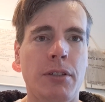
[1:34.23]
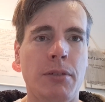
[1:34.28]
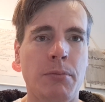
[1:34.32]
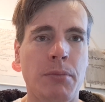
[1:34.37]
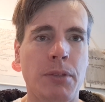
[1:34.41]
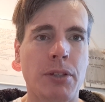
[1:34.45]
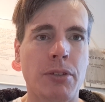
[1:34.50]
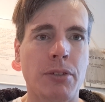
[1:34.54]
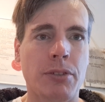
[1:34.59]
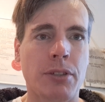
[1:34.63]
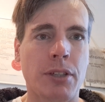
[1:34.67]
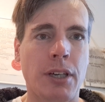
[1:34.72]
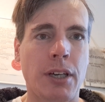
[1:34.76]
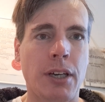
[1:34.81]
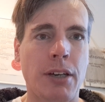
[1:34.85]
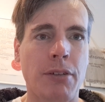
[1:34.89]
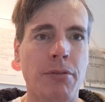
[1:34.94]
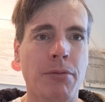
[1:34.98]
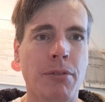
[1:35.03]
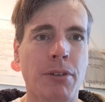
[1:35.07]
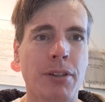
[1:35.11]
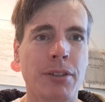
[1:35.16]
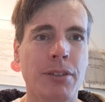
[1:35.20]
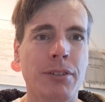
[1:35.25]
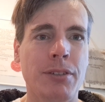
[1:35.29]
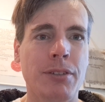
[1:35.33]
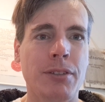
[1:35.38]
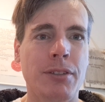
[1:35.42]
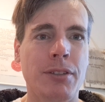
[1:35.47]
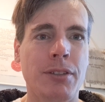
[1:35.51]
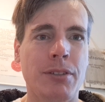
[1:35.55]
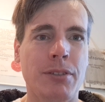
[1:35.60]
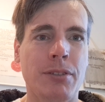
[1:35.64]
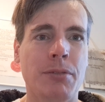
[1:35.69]
because I have one,
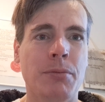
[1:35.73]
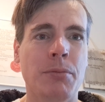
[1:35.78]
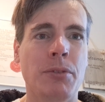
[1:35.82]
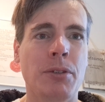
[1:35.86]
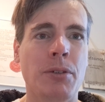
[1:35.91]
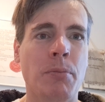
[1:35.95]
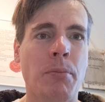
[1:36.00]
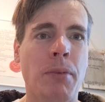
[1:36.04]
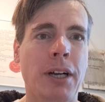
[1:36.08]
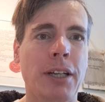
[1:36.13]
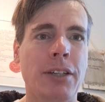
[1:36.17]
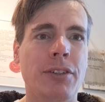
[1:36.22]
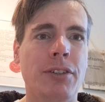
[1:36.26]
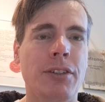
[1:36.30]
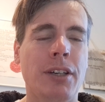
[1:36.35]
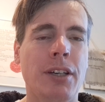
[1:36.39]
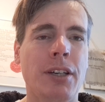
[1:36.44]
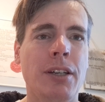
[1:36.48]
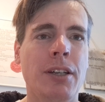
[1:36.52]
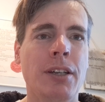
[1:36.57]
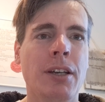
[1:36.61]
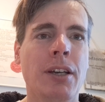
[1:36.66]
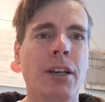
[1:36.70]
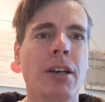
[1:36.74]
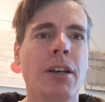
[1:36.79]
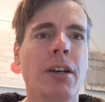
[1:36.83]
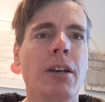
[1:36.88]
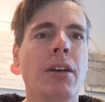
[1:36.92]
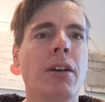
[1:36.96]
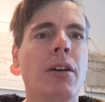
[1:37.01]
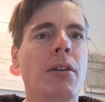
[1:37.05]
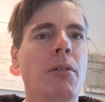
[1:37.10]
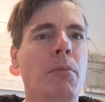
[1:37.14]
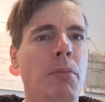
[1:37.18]
you might say.
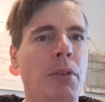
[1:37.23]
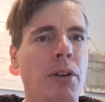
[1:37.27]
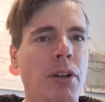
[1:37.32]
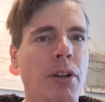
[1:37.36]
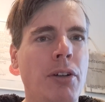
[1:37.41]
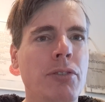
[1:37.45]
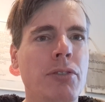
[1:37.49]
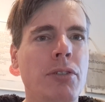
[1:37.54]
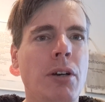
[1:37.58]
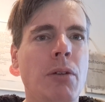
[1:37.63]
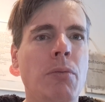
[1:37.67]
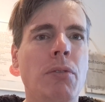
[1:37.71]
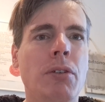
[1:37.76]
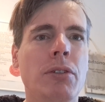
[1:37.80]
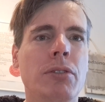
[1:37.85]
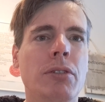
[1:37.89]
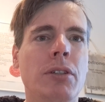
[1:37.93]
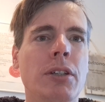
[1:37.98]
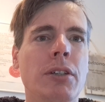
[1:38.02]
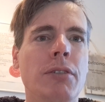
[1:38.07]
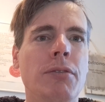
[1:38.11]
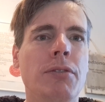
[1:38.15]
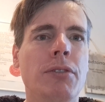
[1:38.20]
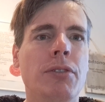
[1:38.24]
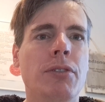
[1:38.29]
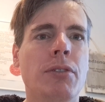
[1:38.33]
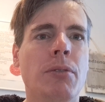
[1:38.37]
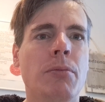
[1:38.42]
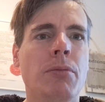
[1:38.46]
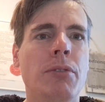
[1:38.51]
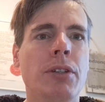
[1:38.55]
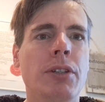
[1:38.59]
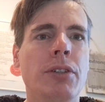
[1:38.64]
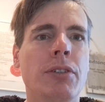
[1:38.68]
But also I want to give you
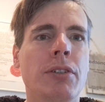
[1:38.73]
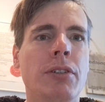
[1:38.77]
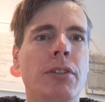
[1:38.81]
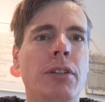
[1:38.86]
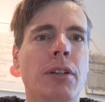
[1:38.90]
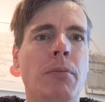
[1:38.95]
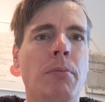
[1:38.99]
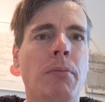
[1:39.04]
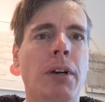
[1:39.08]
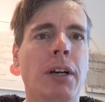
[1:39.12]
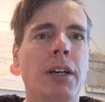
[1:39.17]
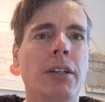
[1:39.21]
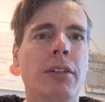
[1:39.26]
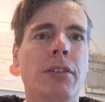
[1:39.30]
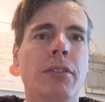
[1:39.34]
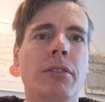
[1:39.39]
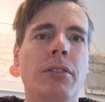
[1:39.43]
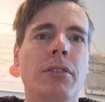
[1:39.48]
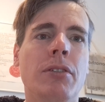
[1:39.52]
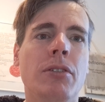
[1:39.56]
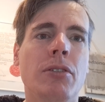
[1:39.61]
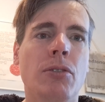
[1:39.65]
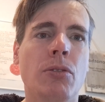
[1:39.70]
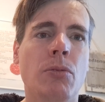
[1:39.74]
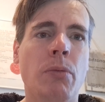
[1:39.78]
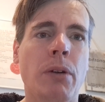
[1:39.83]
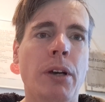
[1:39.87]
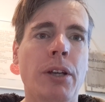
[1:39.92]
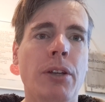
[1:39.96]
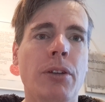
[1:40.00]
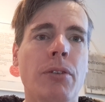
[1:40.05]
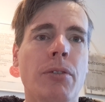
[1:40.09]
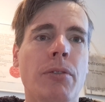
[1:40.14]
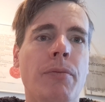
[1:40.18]
some reasons that might
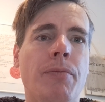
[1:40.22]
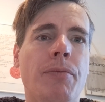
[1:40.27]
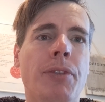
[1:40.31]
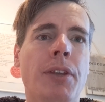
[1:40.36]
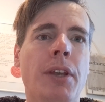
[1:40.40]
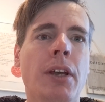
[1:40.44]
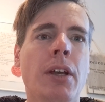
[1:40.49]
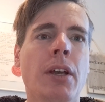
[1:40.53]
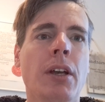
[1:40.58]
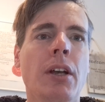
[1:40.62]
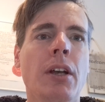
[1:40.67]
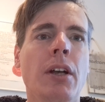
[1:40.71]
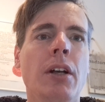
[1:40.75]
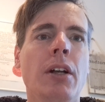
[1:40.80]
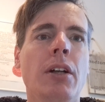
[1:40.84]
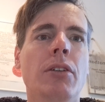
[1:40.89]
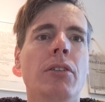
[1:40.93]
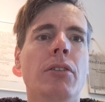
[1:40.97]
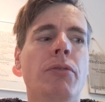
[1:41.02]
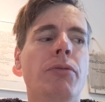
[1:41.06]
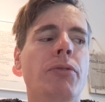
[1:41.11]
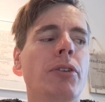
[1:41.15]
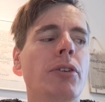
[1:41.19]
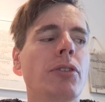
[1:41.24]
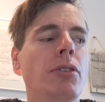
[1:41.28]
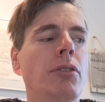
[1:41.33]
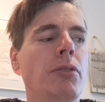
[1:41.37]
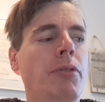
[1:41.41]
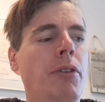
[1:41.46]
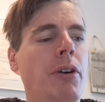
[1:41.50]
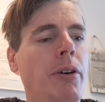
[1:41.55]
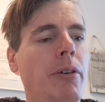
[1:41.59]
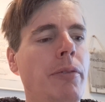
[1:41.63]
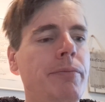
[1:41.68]
sway you. So first
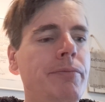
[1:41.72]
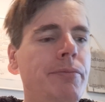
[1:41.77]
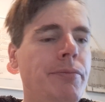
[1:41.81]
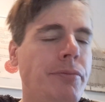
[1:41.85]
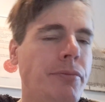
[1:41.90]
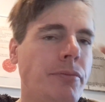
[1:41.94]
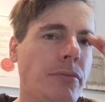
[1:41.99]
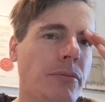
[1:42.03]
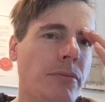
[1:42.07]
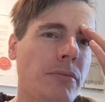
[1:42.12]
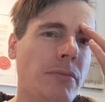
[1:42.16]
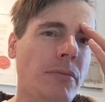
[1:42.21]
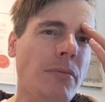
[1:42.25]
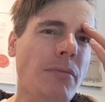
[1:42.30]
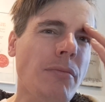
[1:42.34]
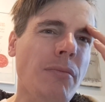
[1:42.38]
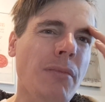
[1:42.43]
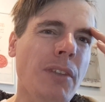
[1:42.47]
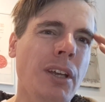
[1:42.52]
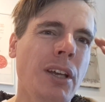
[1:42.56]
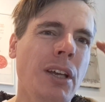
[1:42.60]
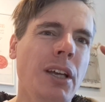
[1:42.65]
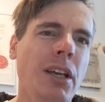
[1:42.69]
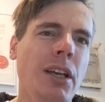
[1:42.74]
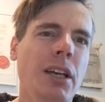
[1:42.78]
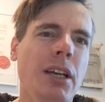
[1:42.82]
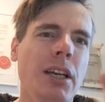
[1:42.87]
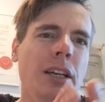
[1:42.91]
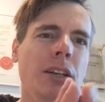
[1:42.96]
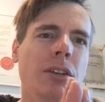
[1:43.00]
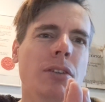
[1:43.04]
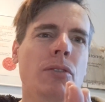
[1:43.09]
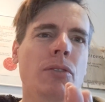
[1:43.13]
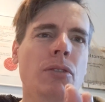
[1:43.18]
of all,
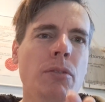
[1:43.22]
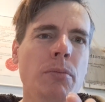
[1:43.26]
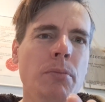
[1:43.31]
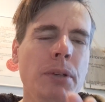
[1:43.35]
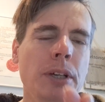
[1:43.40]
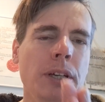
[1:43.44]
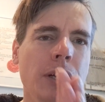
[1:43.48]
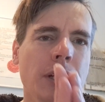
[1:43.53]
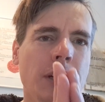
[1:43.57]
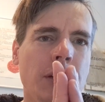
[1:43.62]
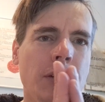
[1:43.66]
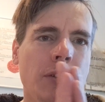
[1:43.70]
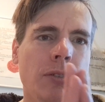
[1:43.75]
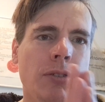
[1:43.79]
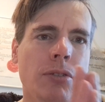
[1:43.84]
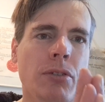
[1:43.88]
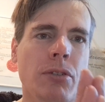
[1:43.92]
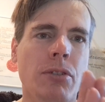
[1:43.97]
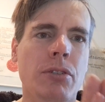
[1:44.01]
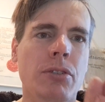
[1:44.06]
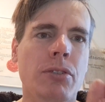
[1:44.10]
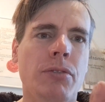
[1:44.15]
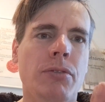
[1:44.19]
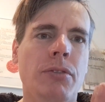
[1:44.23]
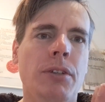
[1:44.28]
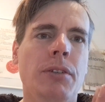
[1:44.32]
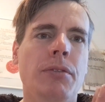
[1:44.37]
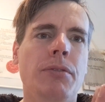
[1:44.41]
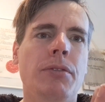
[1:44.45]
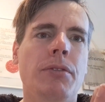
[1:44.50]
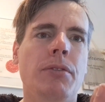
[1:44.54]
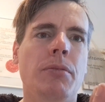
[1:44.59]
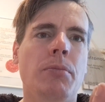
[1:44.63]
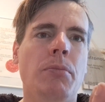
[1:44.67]
it could be that the stock
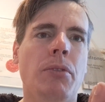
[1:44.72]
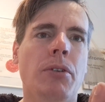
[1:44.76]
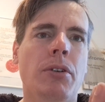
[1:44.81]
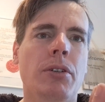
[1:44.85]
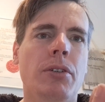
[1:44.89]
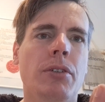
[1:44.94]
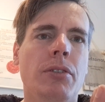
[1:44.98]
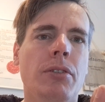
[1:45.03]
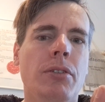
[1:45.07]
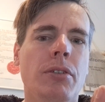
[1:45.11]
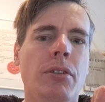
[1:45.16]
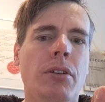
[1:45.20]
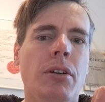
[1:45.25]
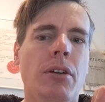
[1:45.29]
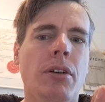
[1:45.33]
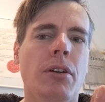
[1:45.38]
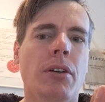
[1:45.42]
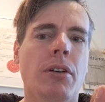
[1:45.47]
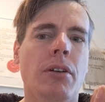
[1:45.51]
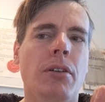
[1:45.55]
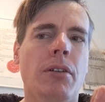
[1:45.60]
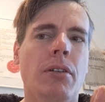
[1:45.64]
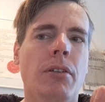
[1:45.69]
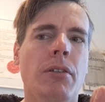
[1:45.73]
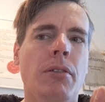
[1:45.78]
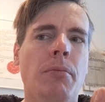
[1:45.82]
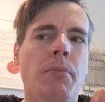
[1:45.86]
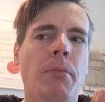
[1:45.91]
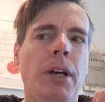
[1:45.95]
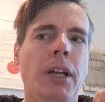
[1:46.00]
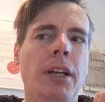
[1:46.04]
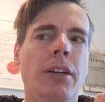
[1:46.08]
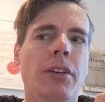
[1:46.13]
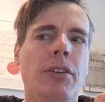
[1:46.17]
Swift Sport
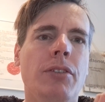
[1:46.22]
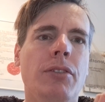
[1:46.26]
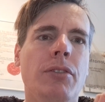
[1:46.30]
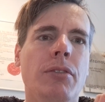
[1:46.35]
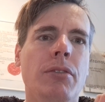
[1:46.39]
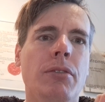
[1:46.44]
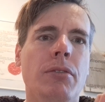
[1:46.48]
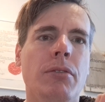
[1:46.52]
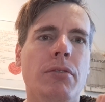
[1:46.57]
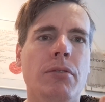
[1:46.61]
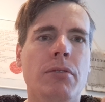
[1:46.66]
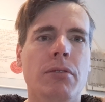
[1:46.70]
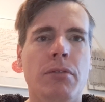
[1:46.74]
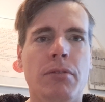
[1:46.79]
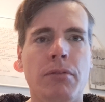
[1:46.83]
managed to